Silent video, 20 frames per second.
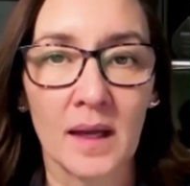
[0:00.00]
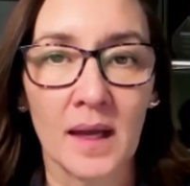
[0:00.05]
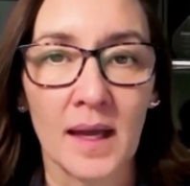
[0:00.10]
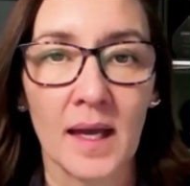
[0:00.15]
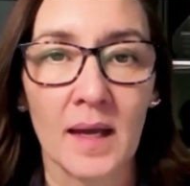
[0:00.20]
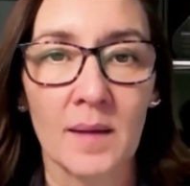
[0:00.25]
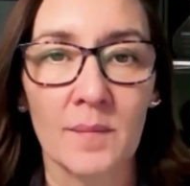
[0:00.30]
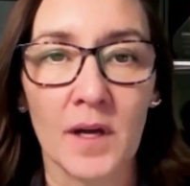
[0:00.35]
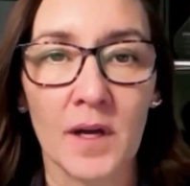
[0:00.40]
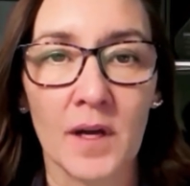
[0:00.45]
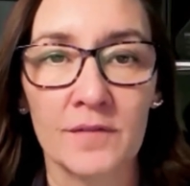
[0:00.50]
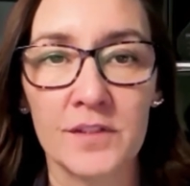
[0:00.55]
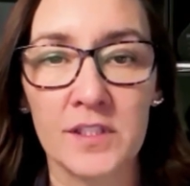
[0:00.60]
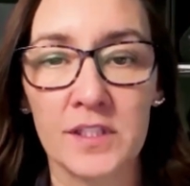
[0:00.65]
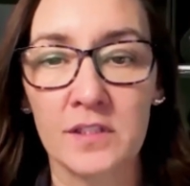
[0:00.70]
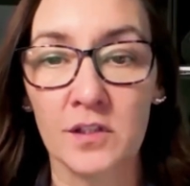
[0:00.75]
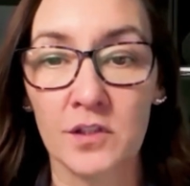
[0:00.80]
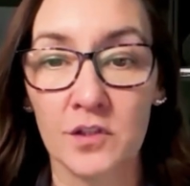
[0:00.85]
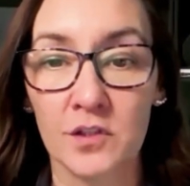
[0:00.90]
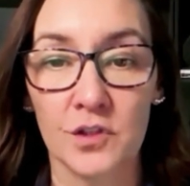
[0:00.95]
I've
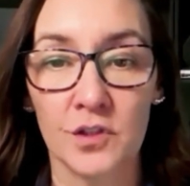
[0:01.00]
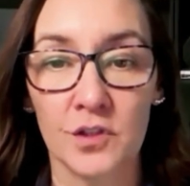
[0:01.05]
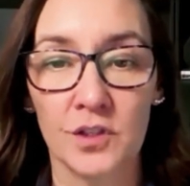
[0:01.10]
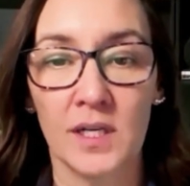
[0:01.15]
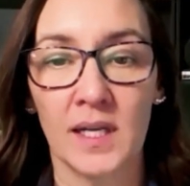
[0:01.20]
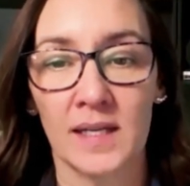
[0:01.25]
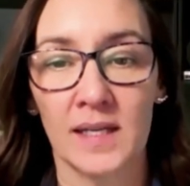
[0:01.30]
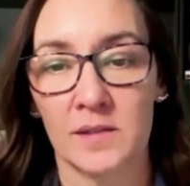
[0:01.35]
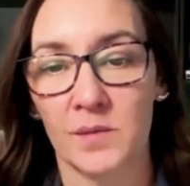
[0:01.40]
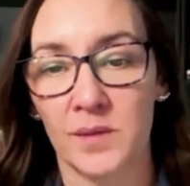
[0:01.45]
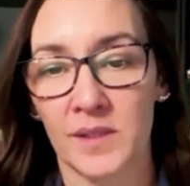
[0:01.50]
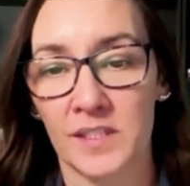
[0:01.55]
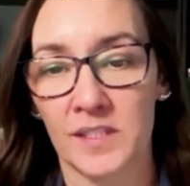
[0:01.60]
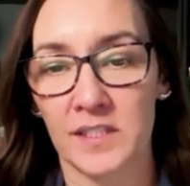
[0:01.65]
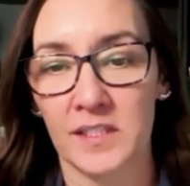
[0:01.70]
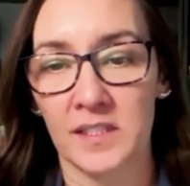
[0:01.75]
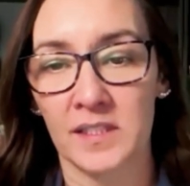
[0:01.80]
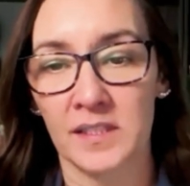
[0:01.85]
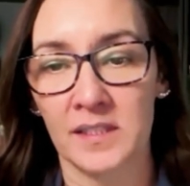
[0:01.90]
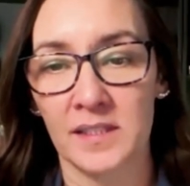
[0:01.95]
just got two last
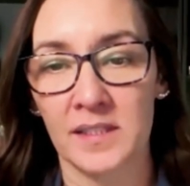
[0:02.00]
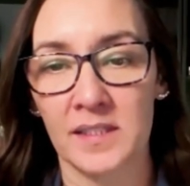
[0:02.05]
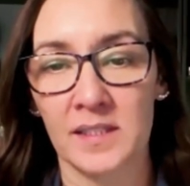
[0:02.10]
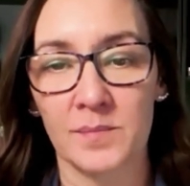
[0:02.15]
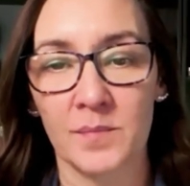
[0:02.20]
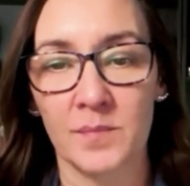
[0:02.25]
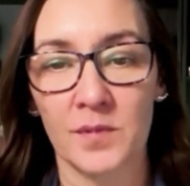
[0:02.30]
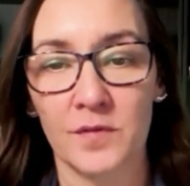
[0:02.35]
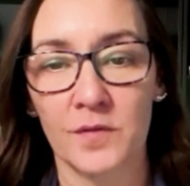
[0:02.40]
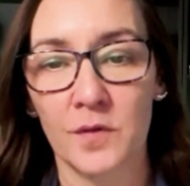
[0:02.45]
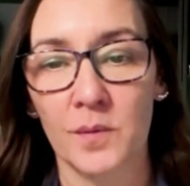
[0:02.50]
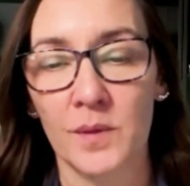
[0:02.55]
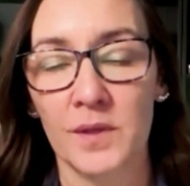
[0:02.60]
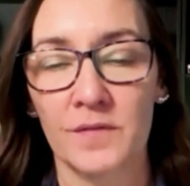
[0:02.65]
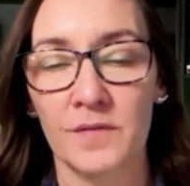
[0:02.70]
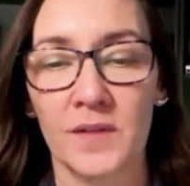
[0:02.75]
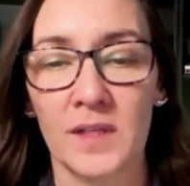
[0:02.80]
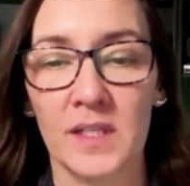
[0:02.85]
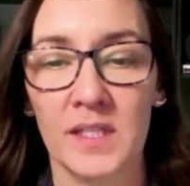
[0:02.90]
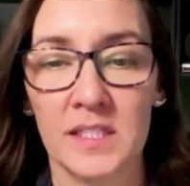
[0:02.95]
questions before we
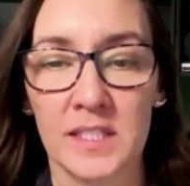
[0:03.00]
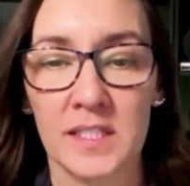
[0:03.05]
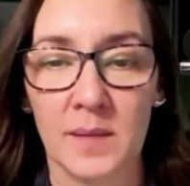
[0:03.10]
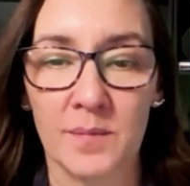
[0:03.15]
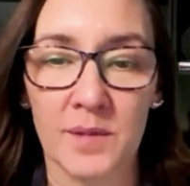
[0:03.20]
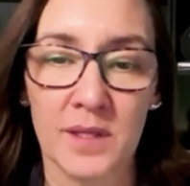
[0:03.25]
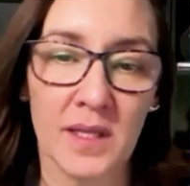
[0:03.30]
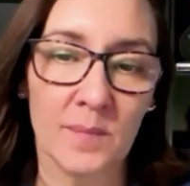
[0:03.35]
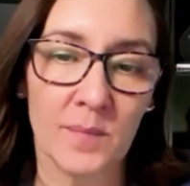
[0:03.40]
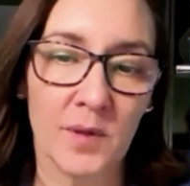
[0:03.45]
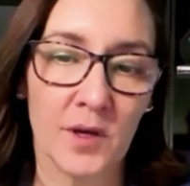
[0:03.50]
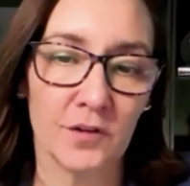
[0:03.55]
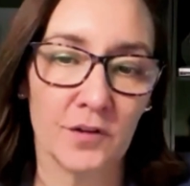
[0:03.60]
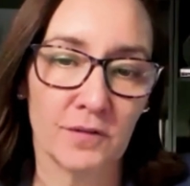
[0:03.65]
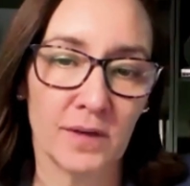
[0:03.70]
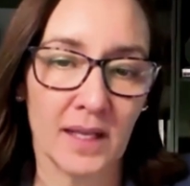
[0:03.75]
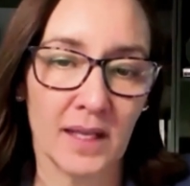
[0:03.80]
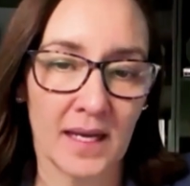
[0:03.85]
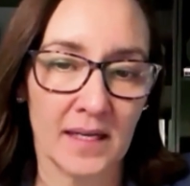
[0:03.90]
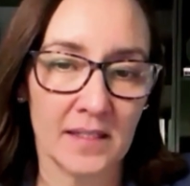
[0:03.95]
finish up, and they're both
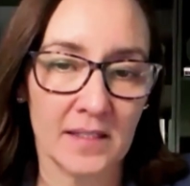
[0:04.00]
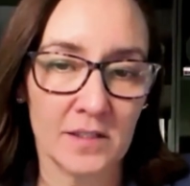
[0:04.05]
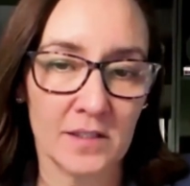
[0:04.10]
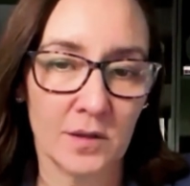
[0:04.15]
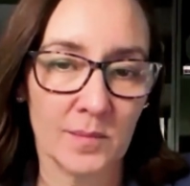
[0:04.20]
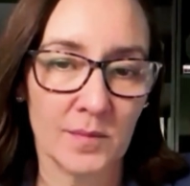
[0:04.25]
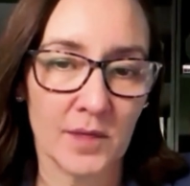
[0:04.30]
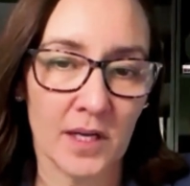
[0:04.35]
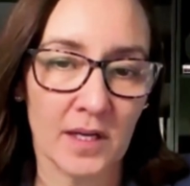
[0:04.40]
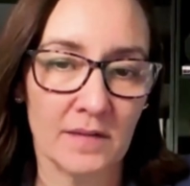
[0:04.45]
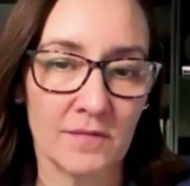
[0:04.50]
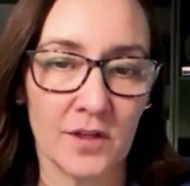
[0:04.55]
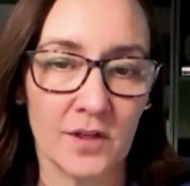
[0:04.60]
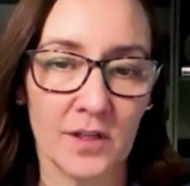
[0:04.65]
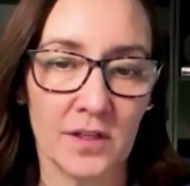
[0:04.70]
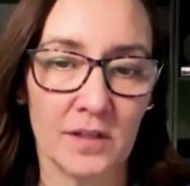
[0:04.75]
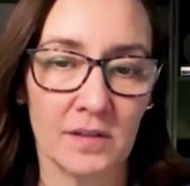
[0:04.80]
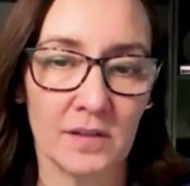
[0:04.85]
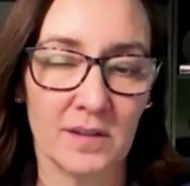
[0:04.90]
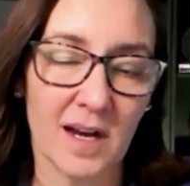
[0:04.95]
related, so I'm kind
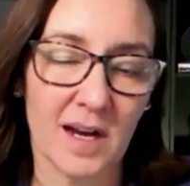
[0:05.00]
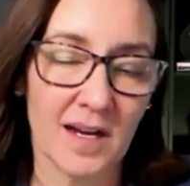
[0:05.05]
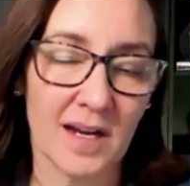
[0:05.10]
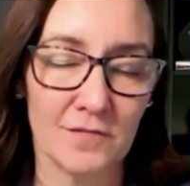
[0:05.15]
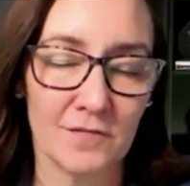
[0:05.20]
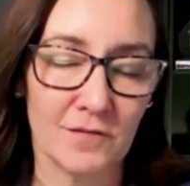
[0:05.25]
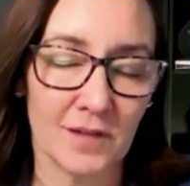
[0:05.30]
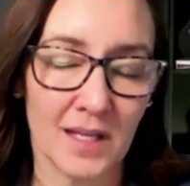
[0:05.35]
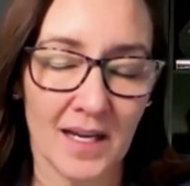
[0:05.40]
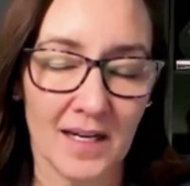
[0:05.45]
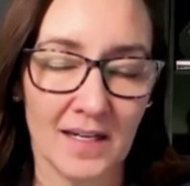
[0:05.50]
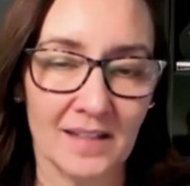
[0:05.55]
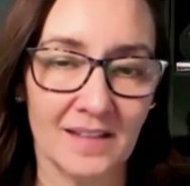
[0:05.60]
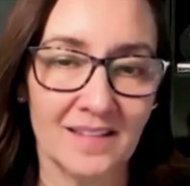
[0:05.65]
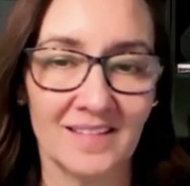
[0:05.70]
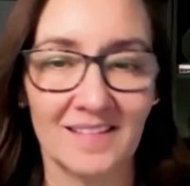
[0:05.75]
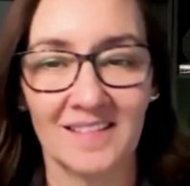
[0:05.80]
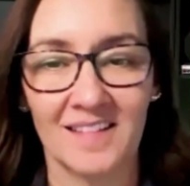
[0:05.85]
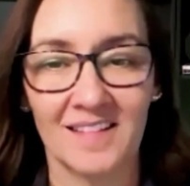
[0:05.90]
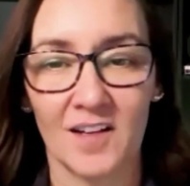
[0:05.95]
of
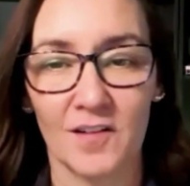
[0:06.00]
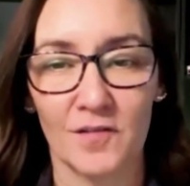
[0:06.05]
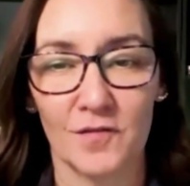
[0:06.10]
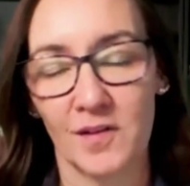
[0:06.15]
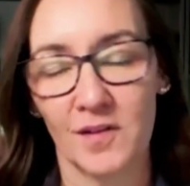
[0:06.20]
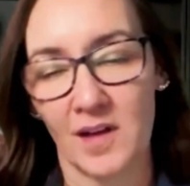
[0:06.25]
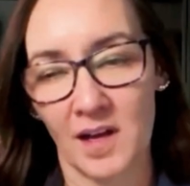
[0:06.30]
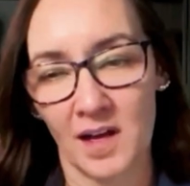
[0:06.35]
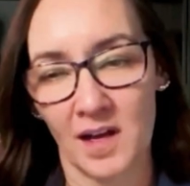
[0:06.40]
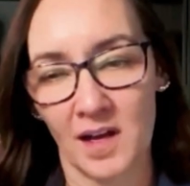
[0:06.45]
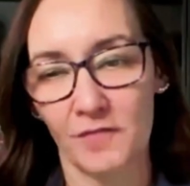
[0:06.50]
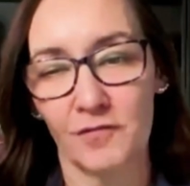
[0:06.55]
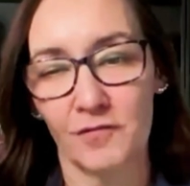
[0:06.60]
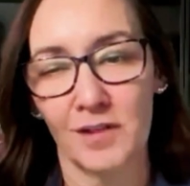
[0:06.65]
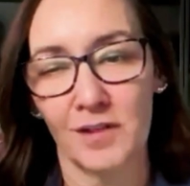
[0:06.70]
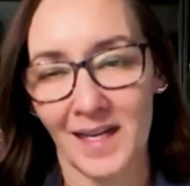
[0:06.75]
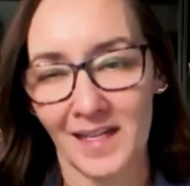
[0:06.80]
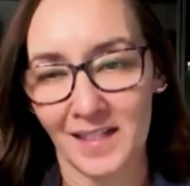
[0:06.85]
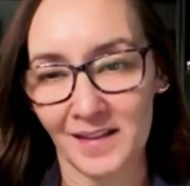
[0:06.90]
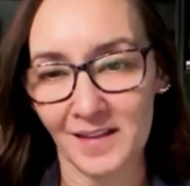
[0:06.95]
related. I've
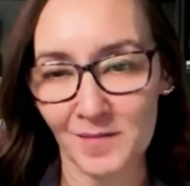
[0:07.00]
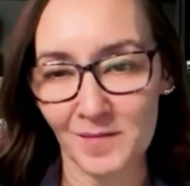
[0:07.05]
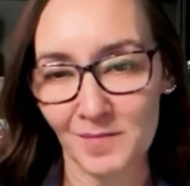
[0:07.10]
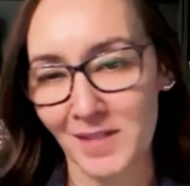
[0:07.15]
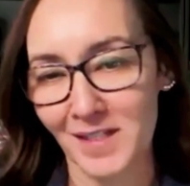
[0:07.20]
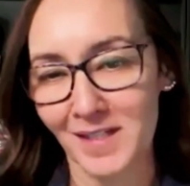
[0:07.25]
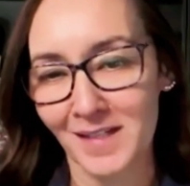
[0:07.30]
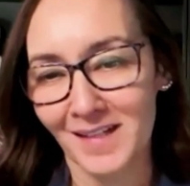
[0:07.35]
related them